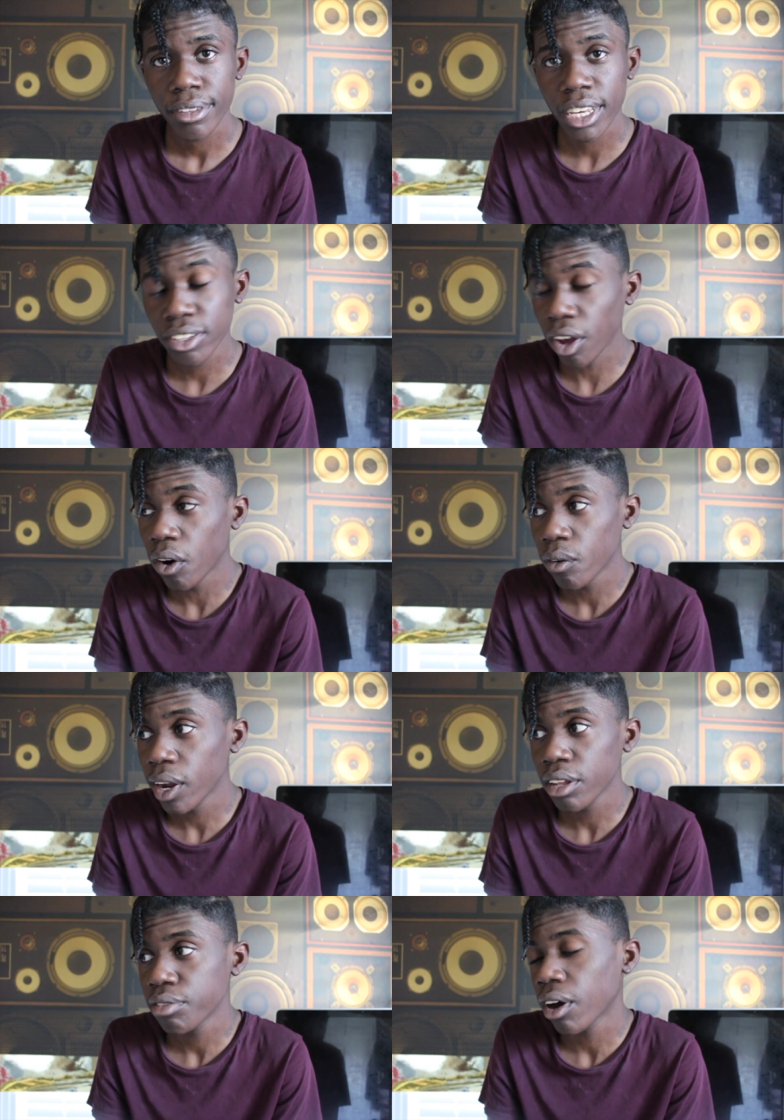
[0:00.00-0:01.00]
He's
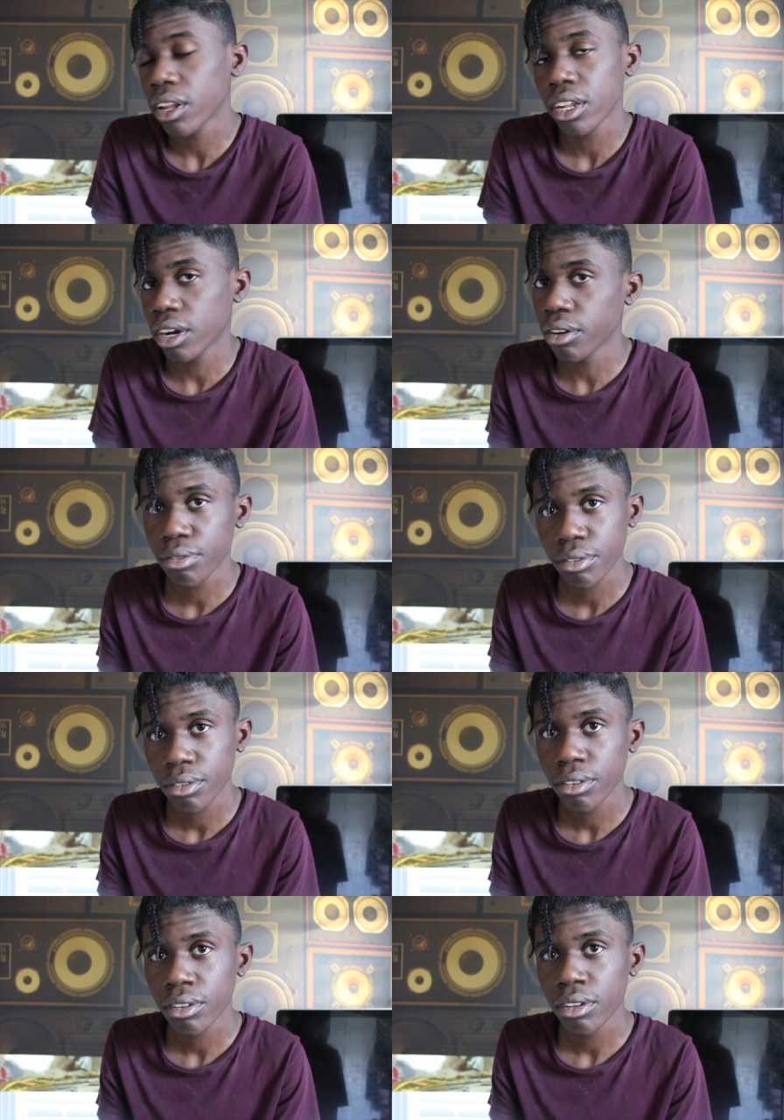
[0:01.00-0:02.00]
already fallen off.
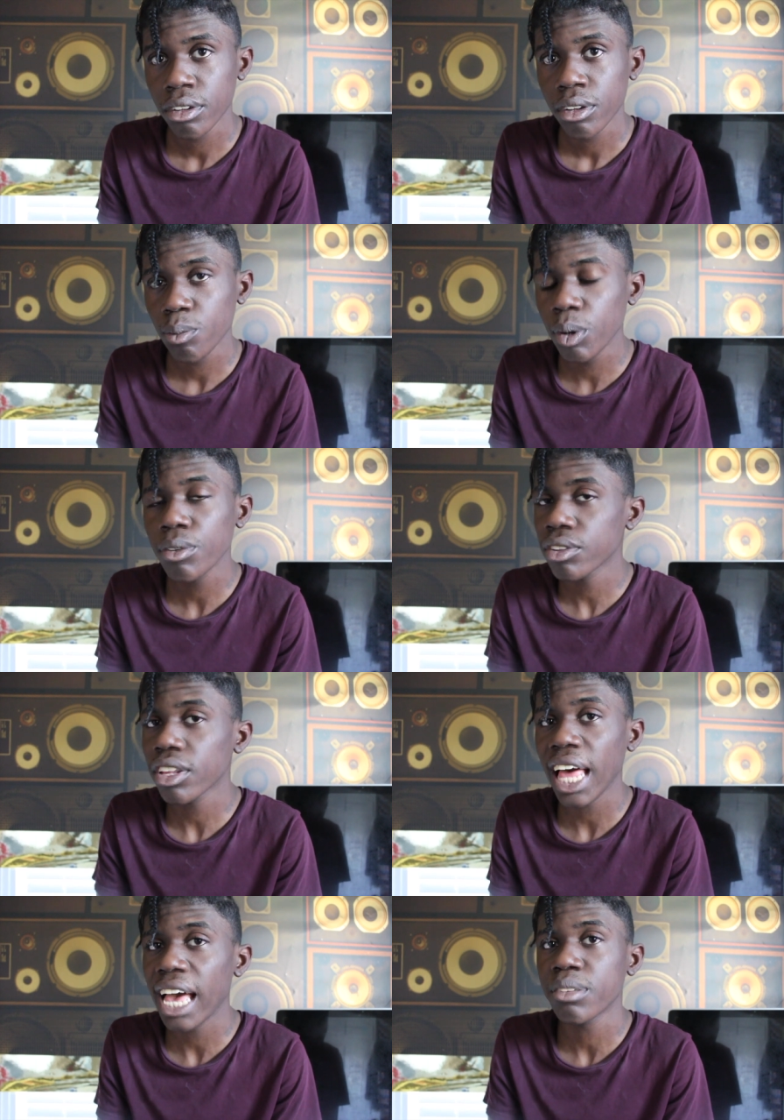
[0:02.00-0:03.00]
When was the
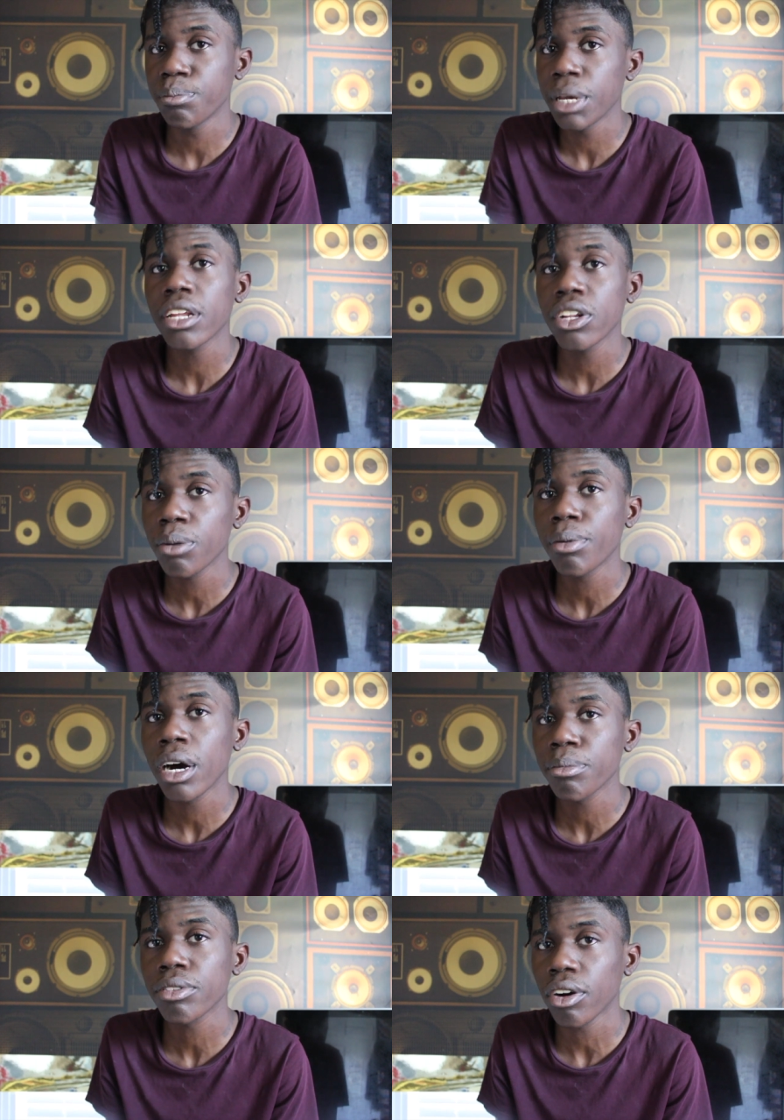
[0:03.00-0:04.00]
last big Lil
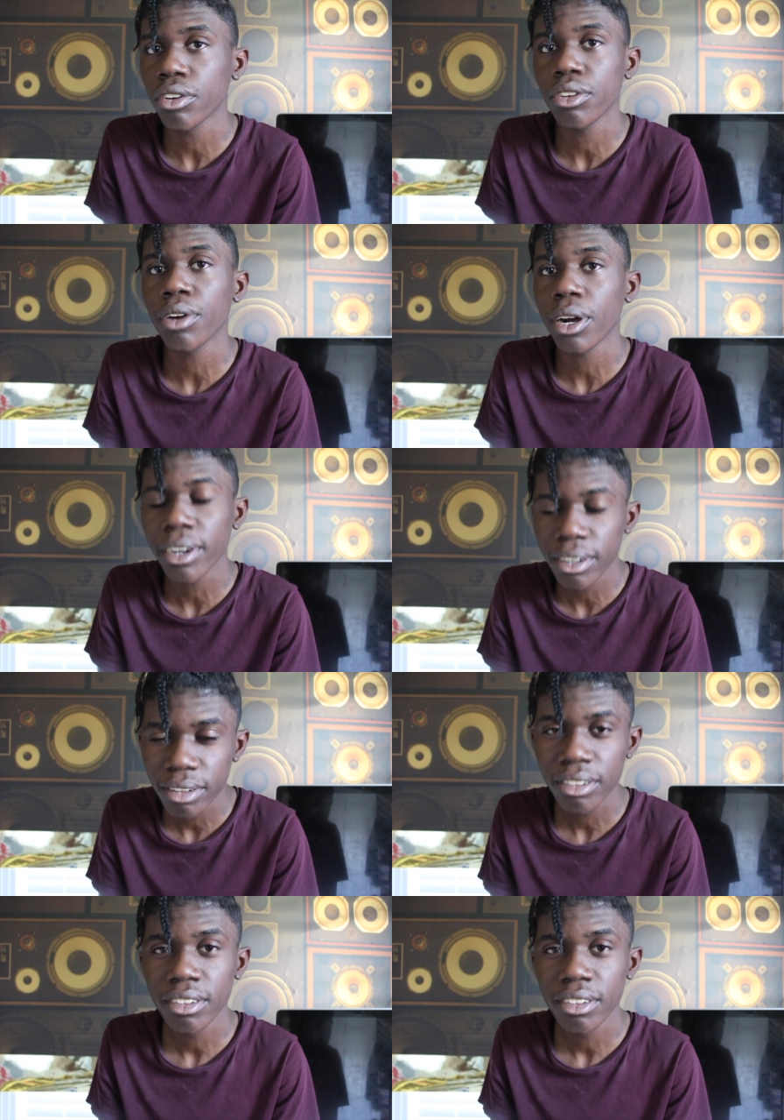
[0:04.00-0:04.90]
Pump song you heard?